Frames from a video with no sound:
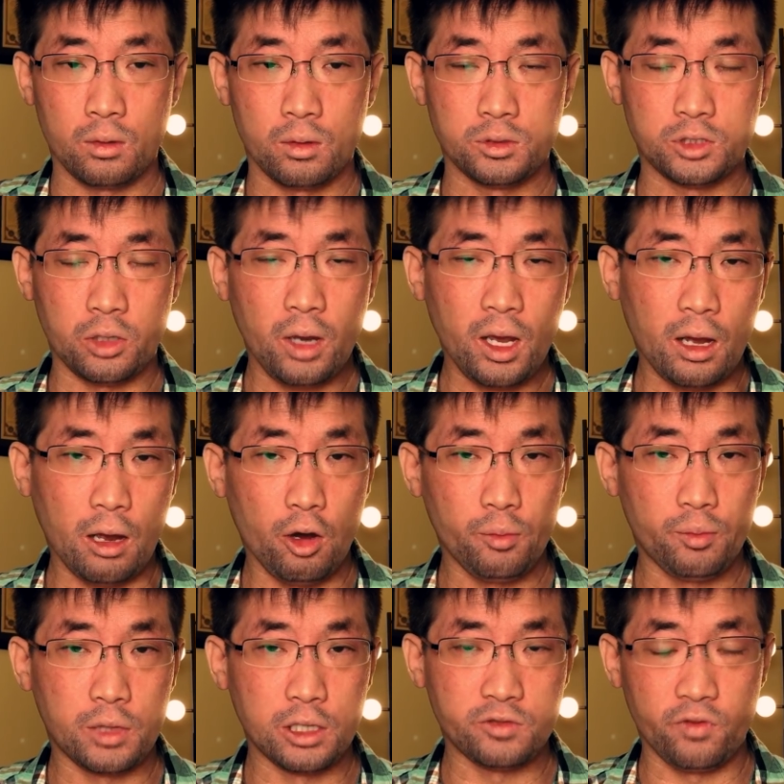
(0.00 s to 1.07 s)
So yeah, I
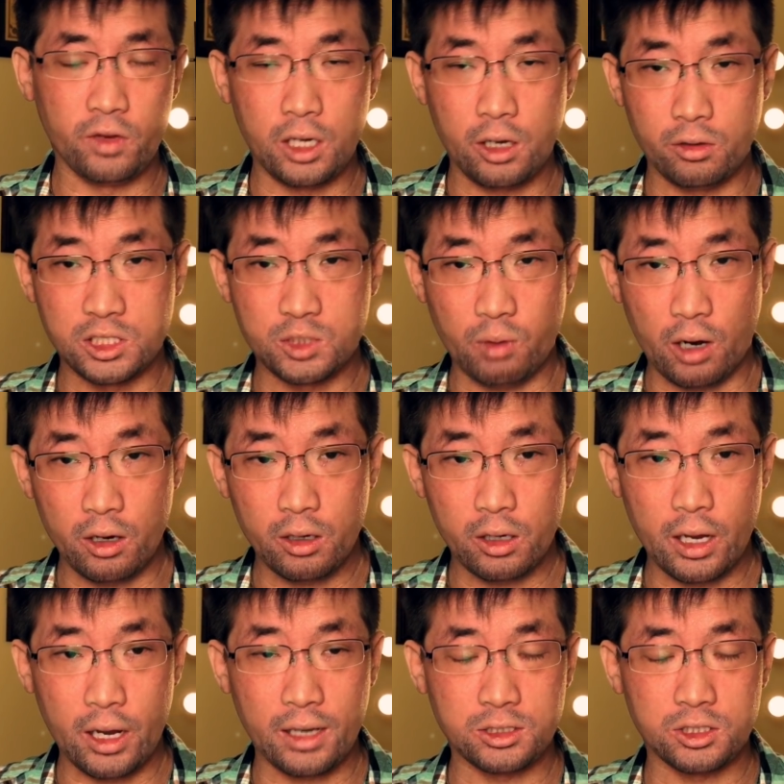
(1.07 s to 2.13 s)
hope this video inspire you
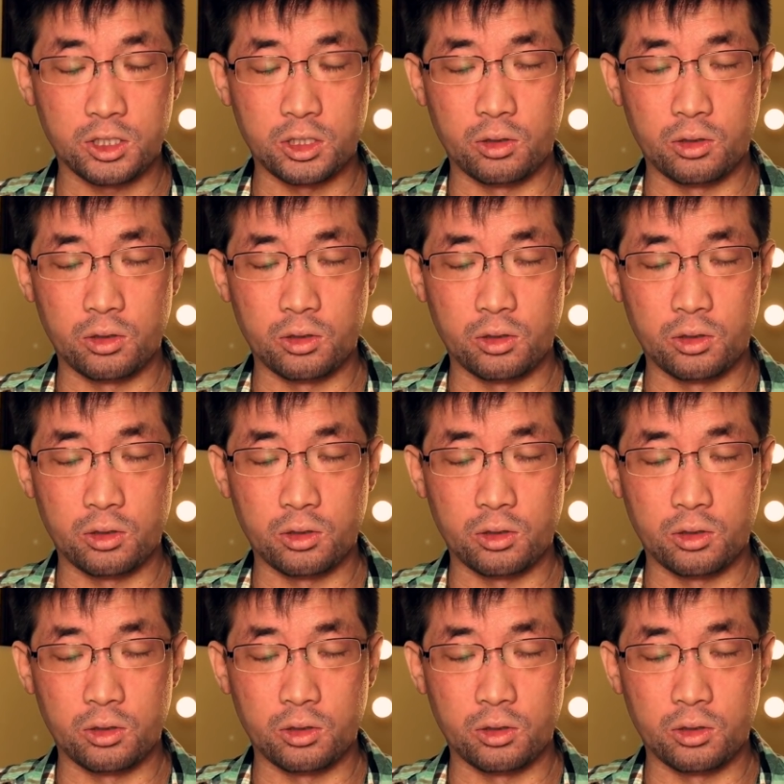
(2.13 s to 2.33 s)
guys